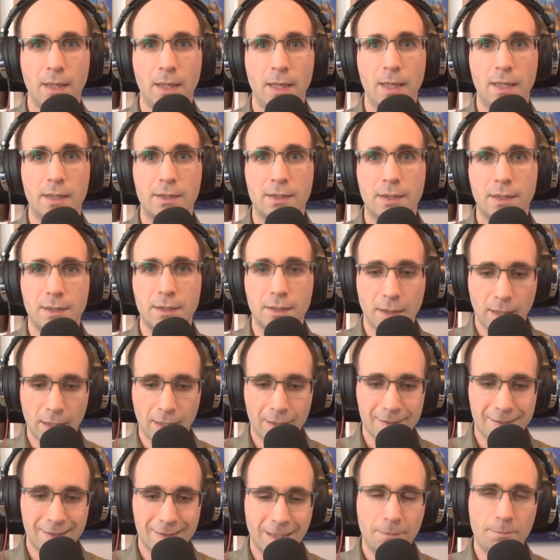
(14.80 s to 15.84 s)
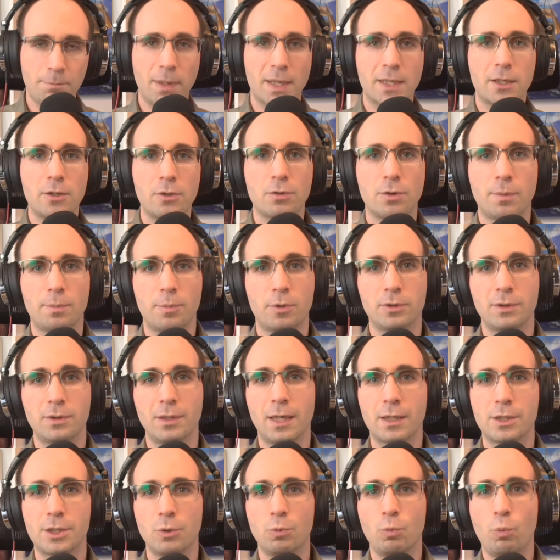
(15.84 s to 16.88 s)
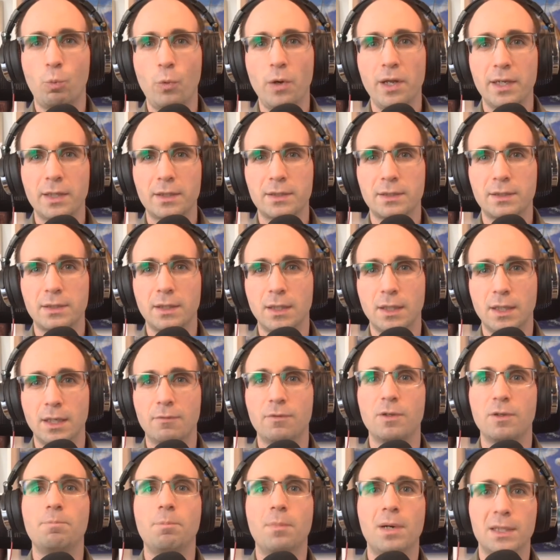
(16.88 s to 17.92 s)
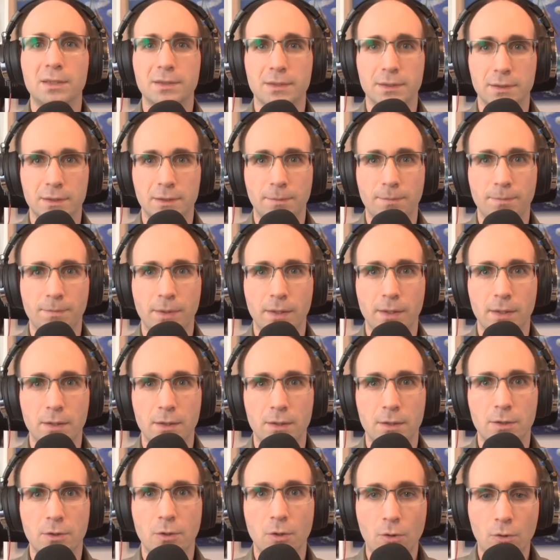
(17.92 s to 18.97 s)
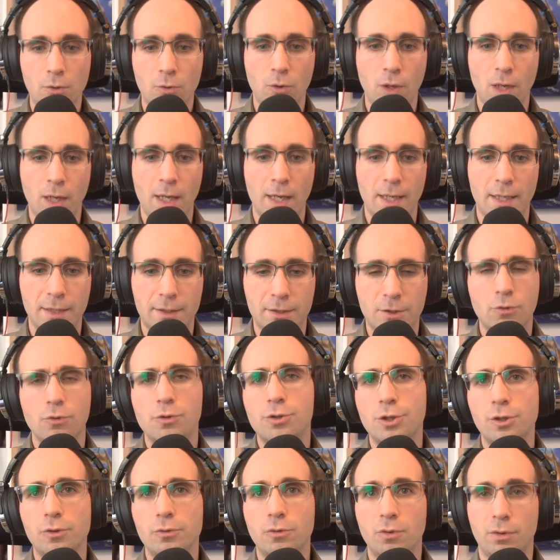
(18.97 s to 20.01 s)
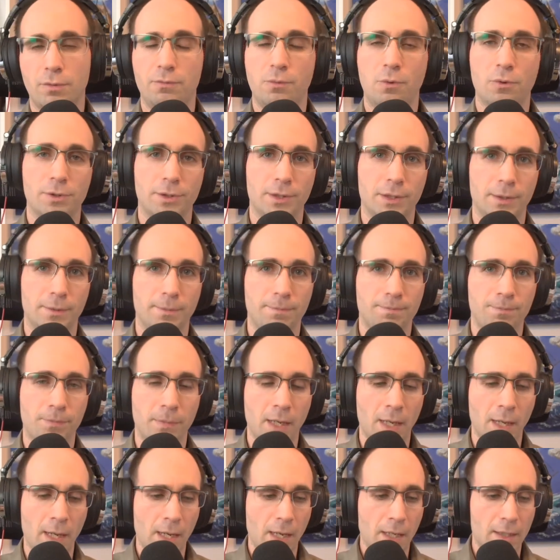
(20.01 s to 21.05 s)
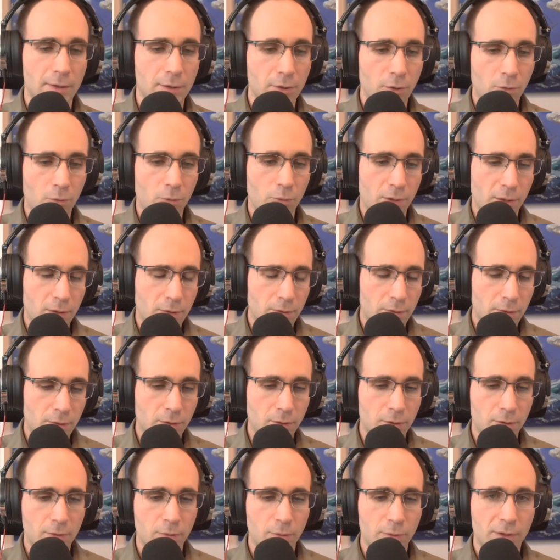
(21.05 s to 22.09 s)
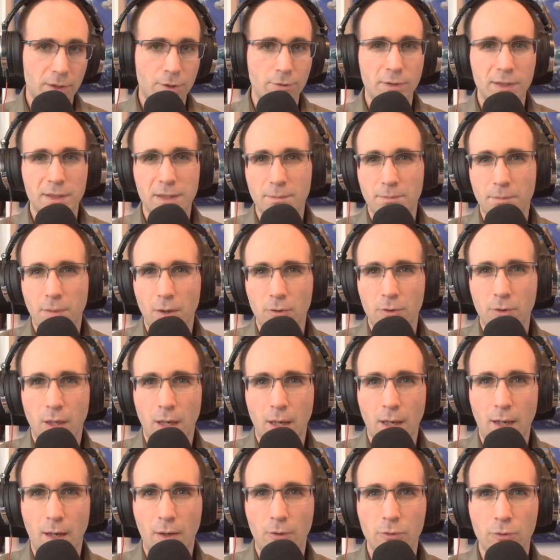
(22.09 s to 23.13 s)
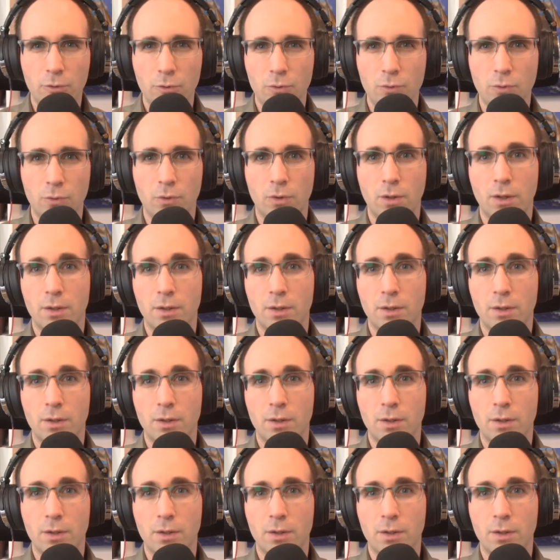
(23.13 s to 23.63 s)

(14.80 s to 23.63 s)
It can set back your production weeks, even months. So it's crucial to avoid it. So we're going to talk with Chris about how to